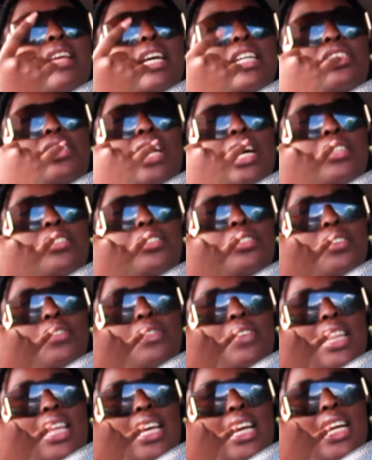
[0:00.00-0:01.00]
junction
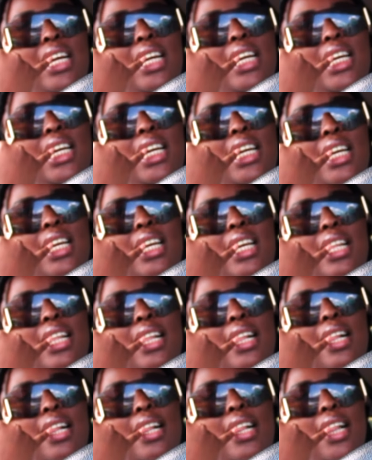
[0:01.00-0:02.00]
over there,
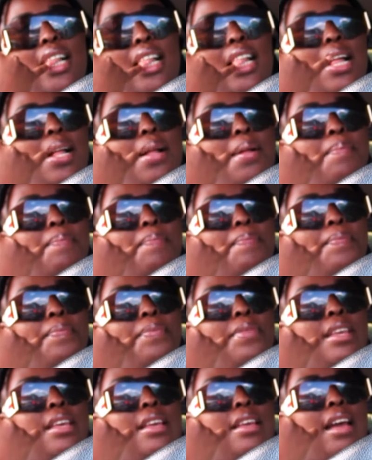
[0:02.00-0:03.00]

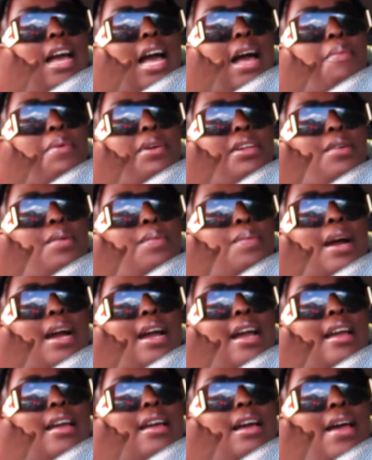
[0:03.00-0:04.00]
I wonder
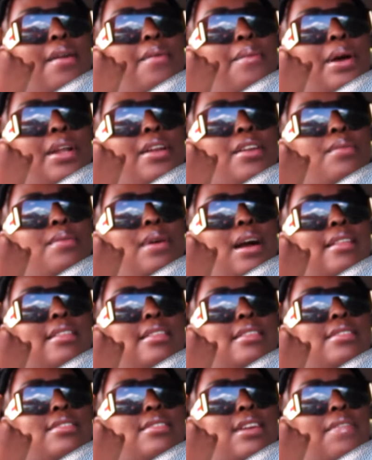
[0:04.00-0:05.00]
why
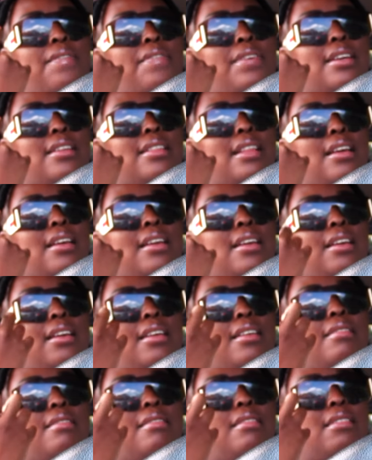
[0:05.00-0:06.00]
this traffic, like,
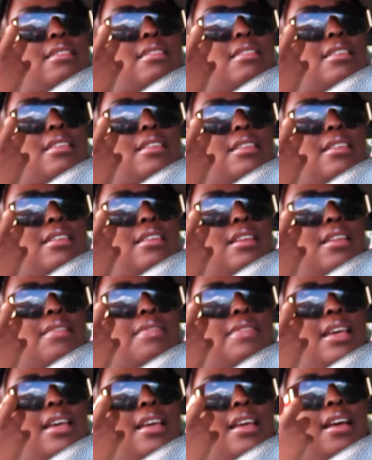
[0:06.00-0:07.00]

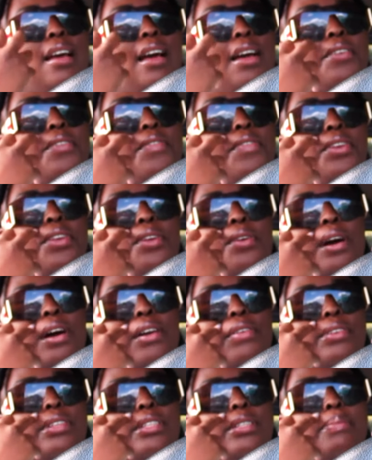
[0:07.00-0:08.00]
I don't even know how
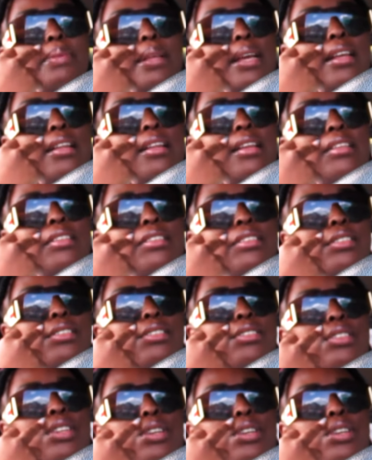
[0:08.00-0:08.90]
to explain. It's just